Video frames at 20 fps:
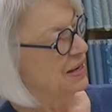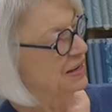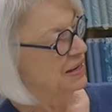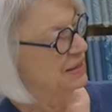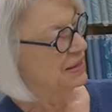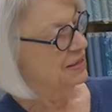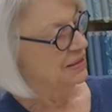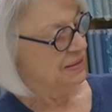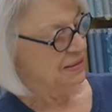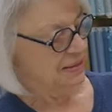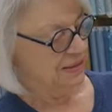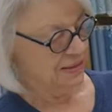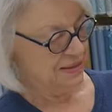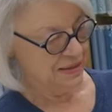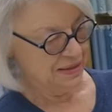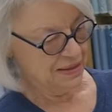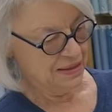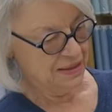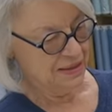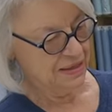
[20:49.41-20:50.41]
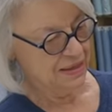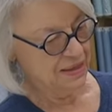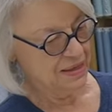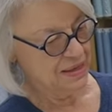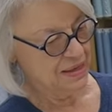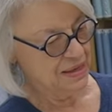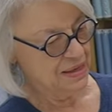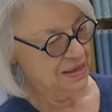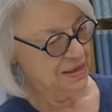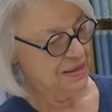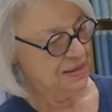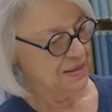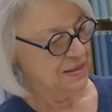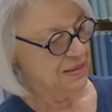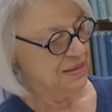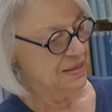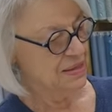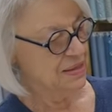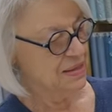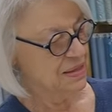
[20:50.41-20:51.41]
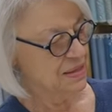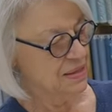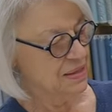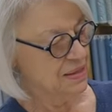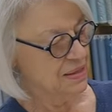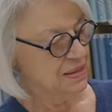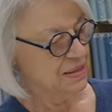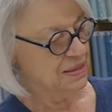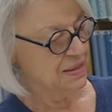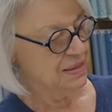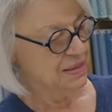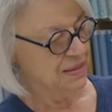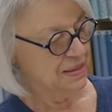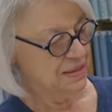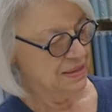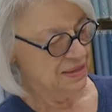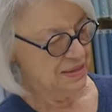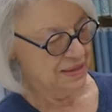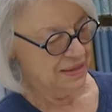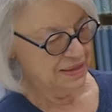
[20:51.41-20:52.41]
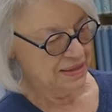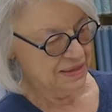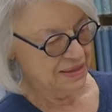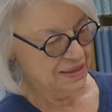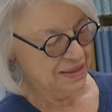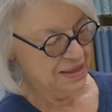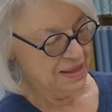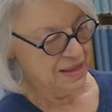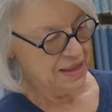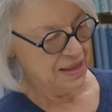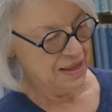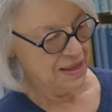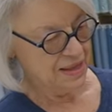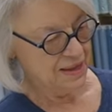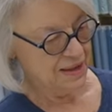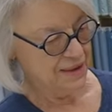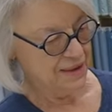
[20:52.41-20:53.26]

The person shown says nothing.